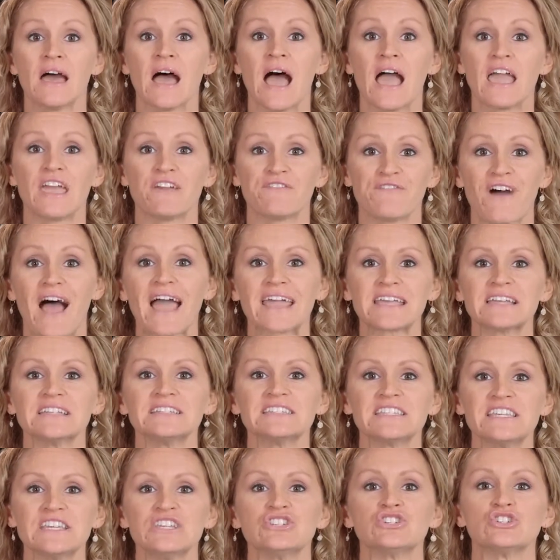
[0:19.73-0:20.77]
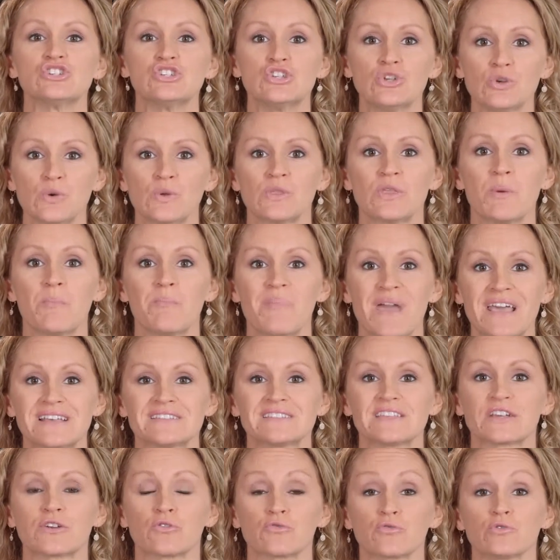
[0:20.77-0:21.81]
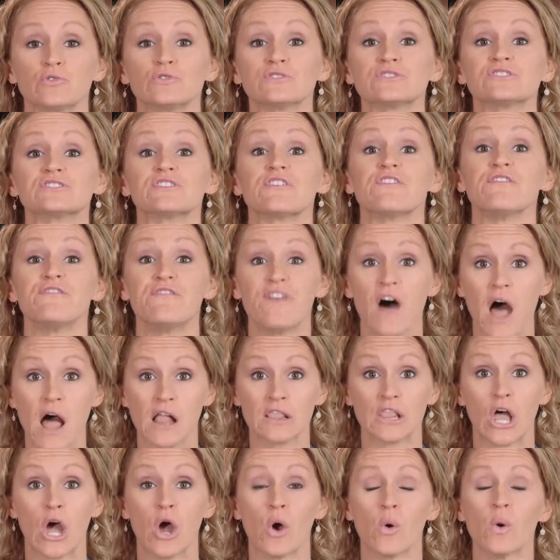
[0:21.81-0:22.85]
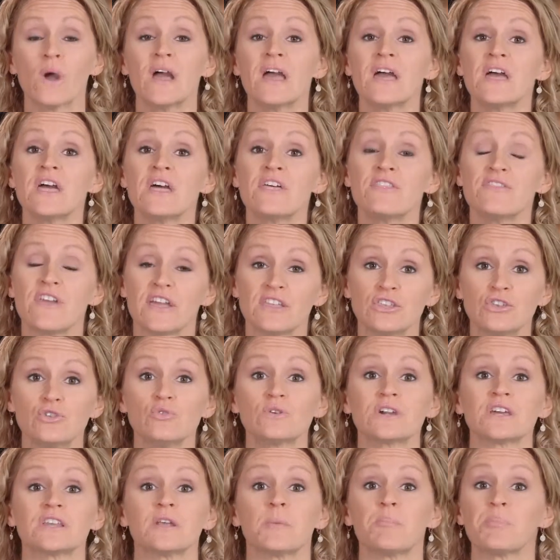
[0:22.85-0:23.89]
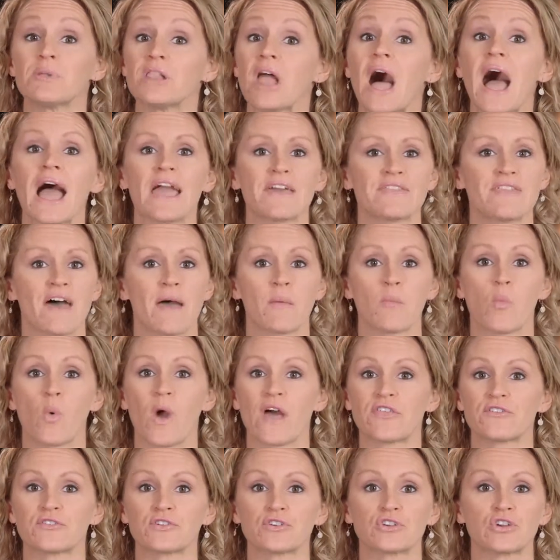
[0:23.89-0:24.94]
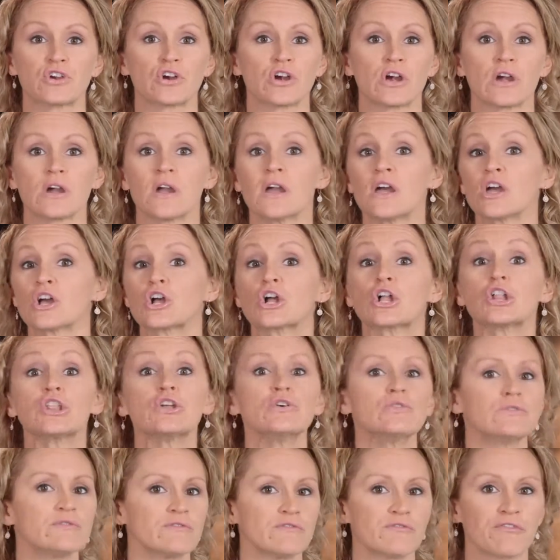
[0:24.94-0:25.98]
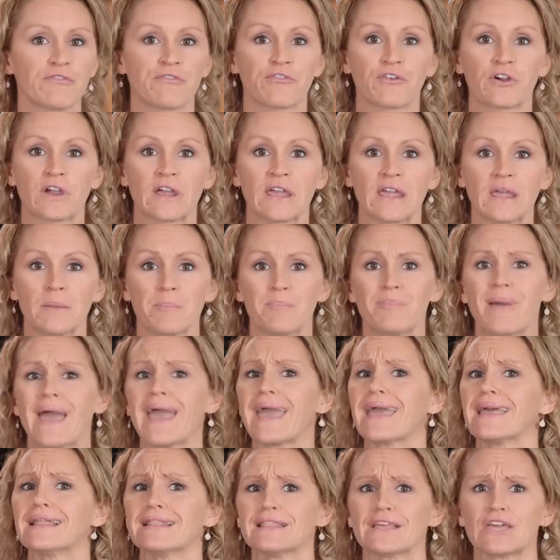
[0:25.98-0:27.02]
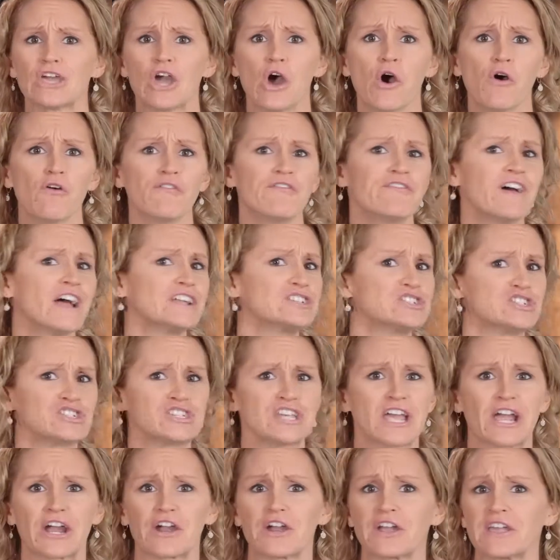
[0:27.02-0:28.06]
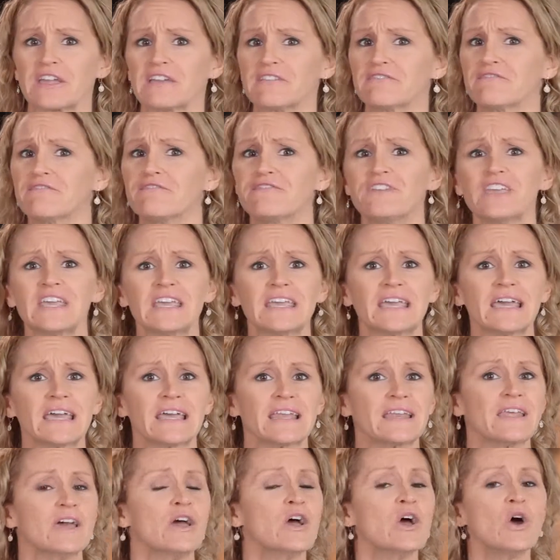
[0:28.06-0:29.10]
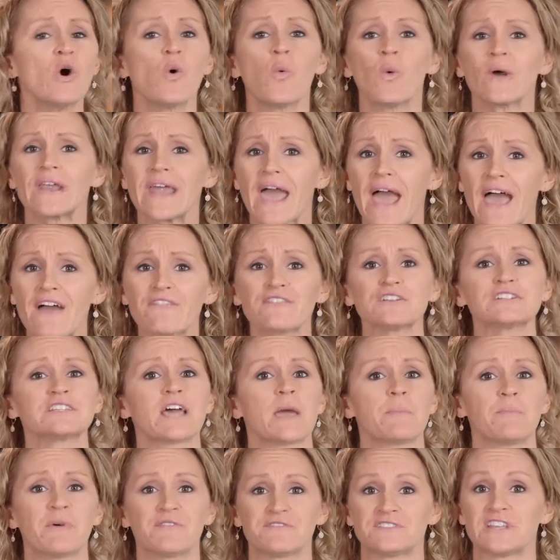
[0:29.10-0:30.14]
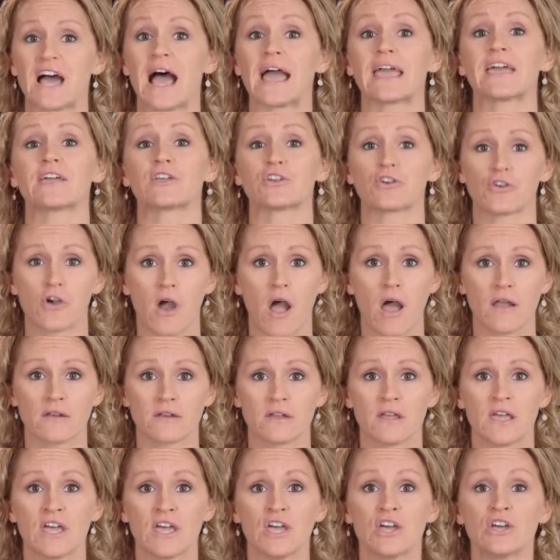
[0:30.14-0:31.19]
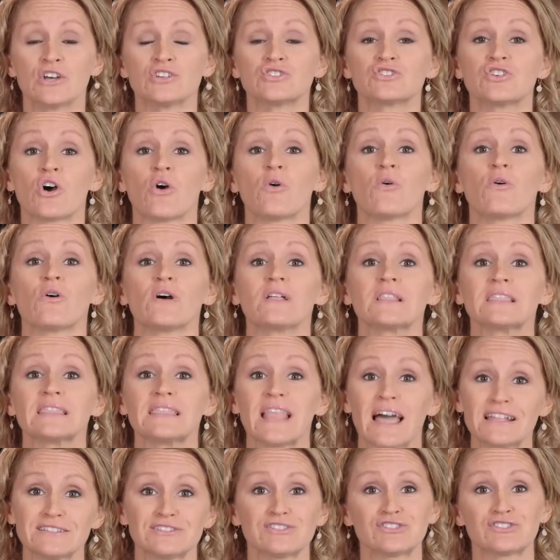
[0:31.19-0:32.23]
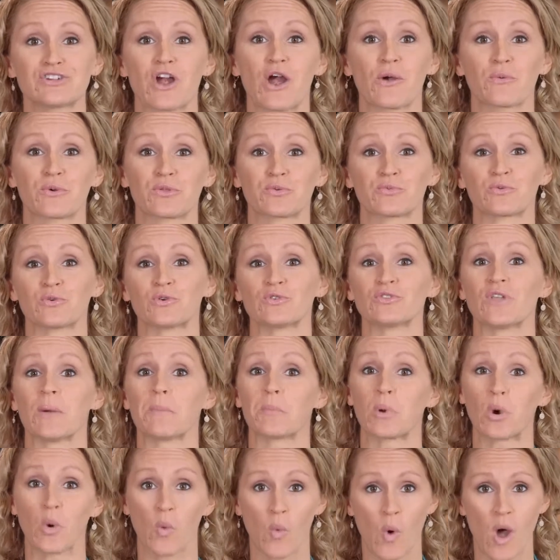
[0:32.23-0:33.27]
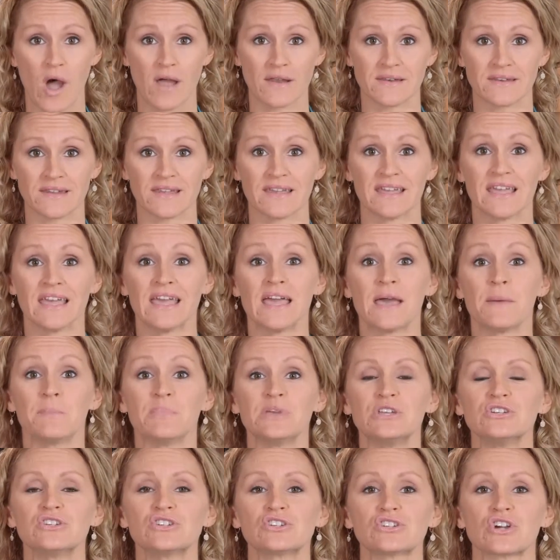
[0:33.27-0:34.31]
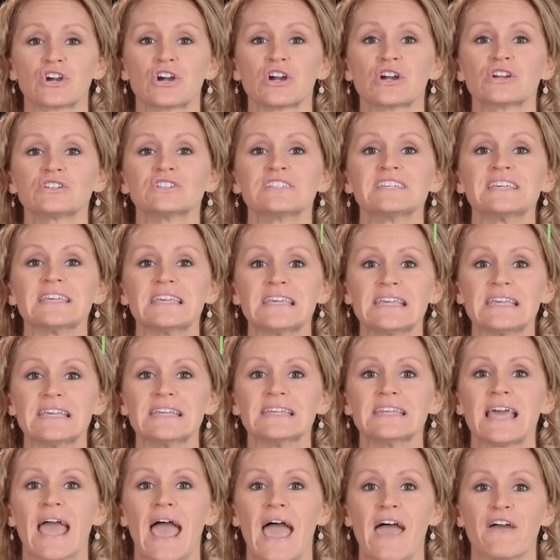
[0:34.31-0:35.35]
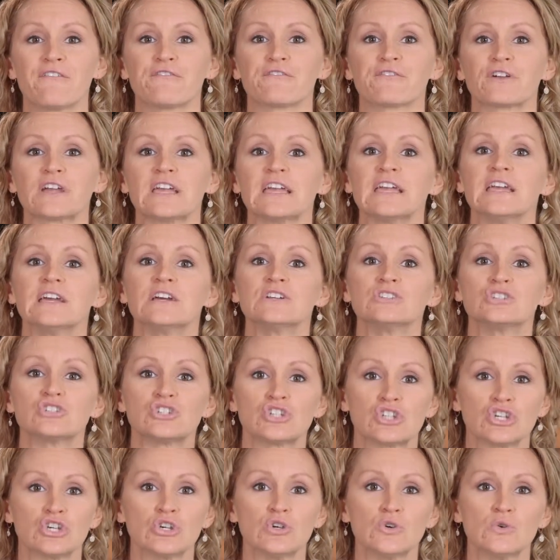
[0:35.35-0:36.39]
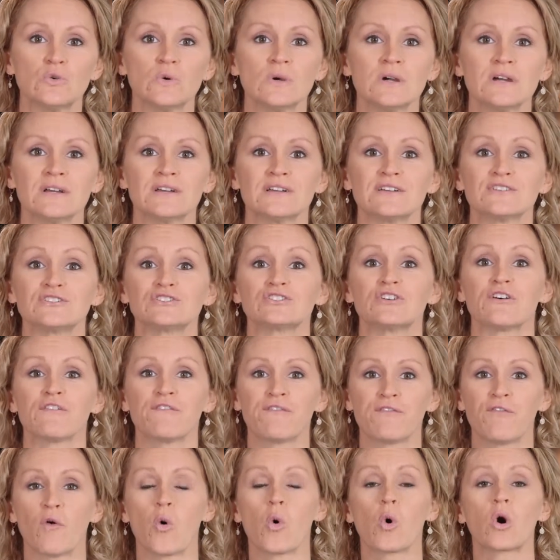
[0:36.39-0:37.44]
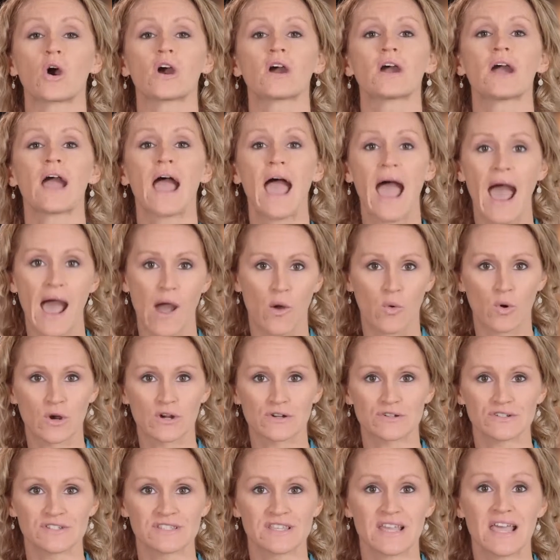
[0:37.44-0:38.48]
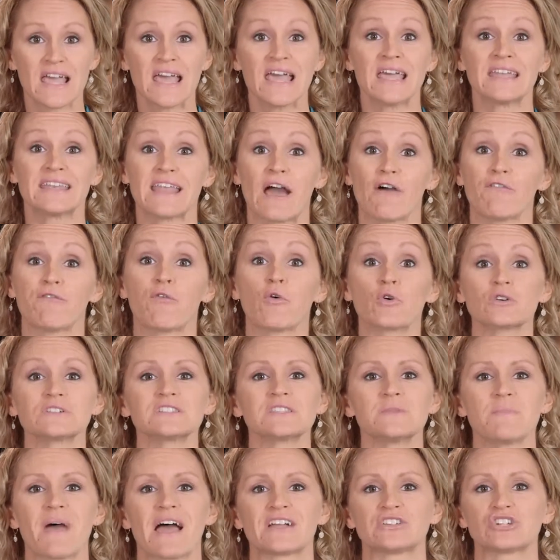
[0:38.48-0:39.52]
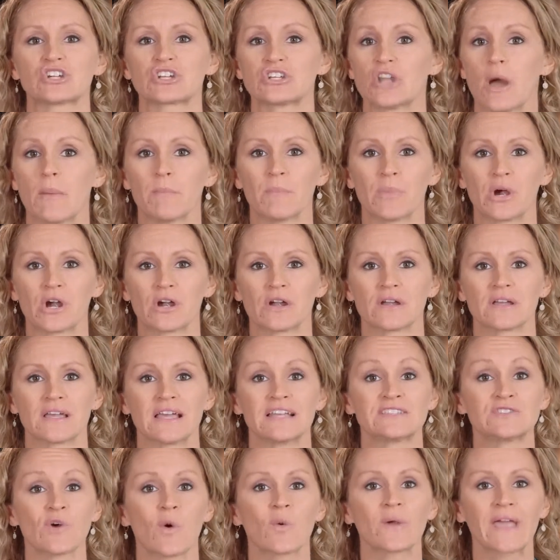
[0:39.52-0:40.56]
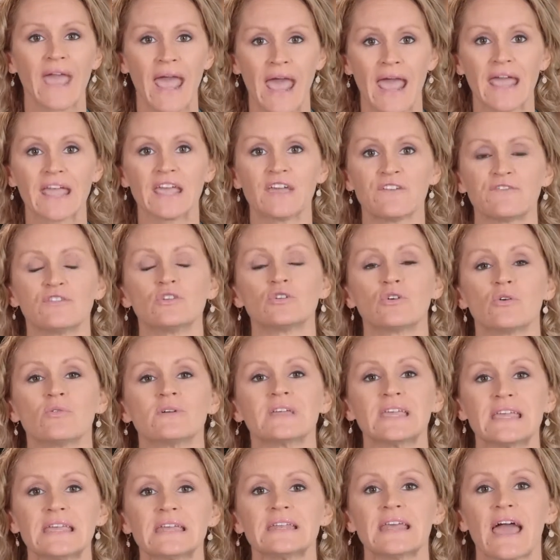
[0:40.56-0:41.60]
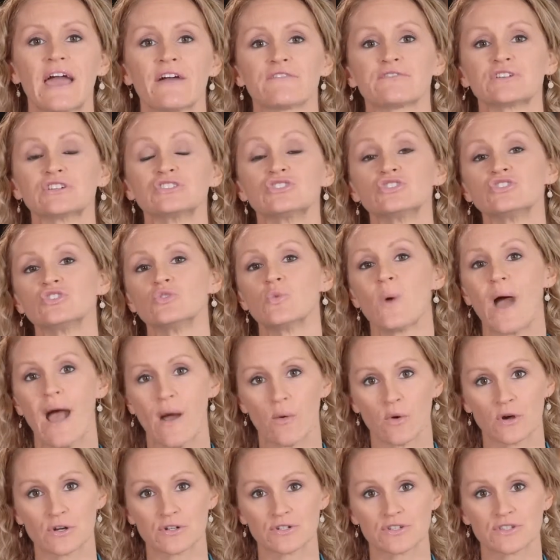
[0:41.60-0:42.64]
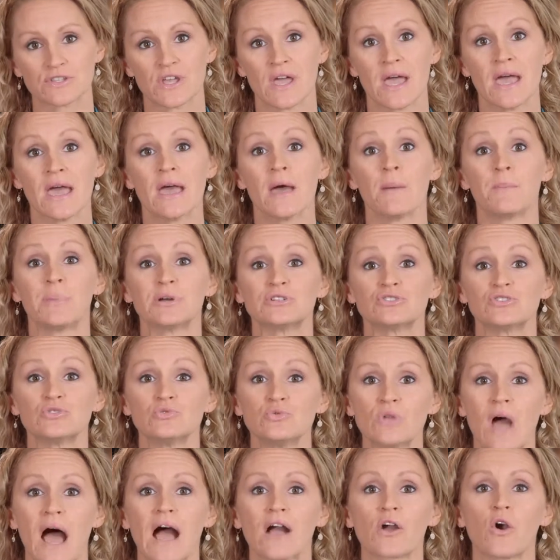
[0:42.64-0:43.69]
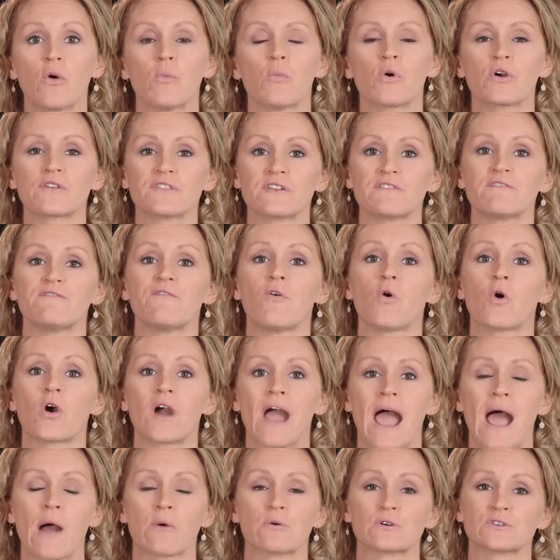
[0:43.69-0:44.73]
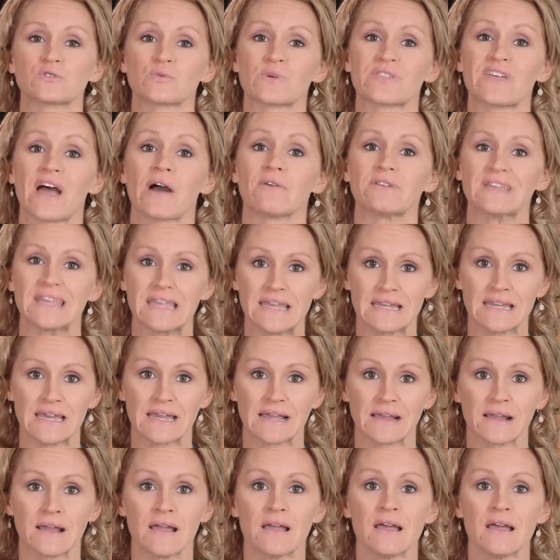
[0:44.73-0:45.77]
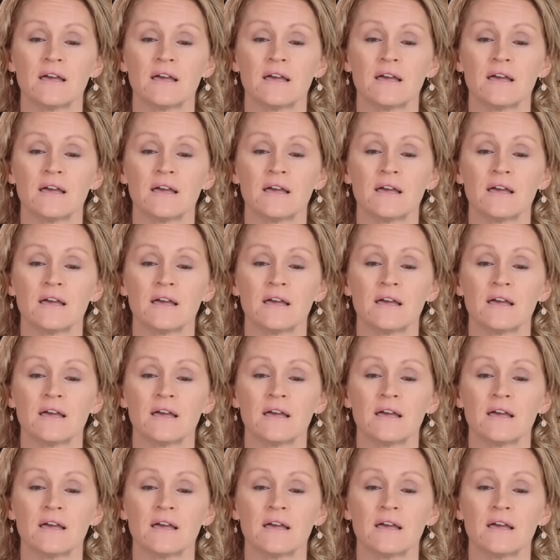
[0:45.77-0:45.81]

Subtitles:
If I can teach you the basic rules to follow, then you can apply them whether you're gluten-free, paleo, vegetarian, vegan, whatever type of diet you're on. So let's start with rule number 1. Be sure to eat every 2 to 4 hours. Now, 4 is the magic number. It's okay if you don't eat every 2 hours, but do not go more than 4 hours without eating.